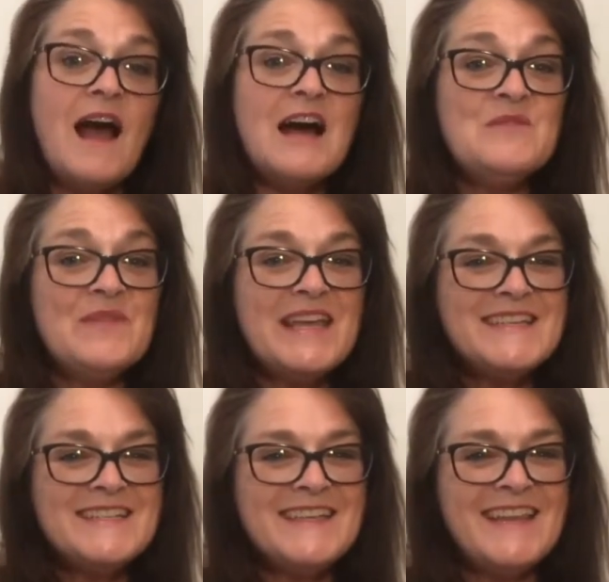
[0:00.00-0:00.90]
and make
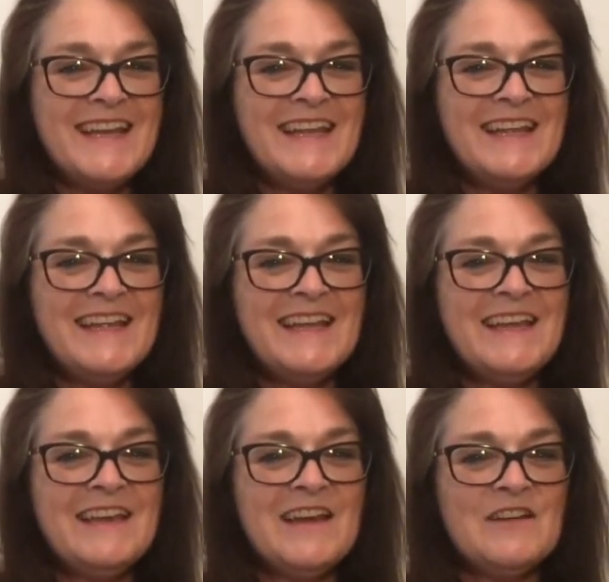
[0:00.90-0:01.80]
sure that
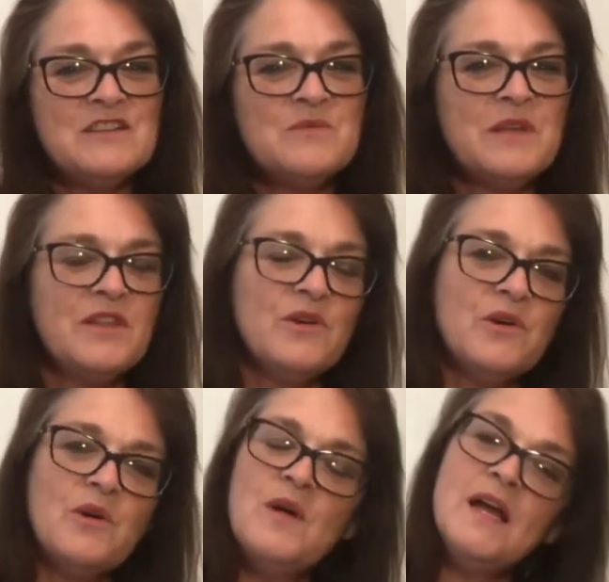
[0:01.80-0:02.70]
it goes with
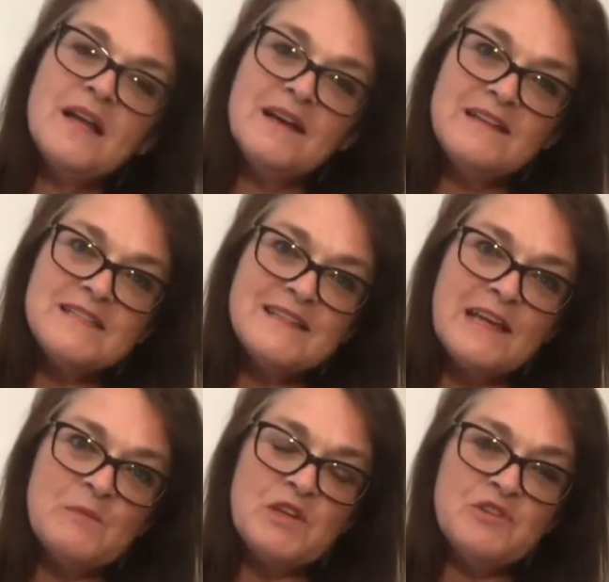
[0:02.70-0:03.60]
your colour
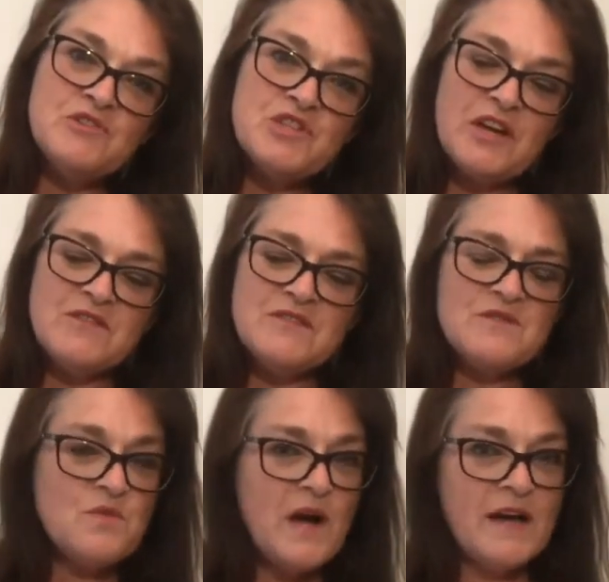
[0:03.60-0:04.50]
scheme that you chose
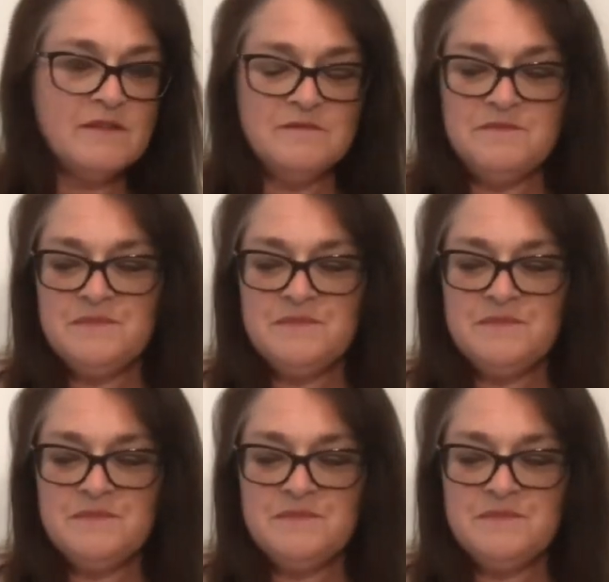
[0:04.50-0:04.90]
as well.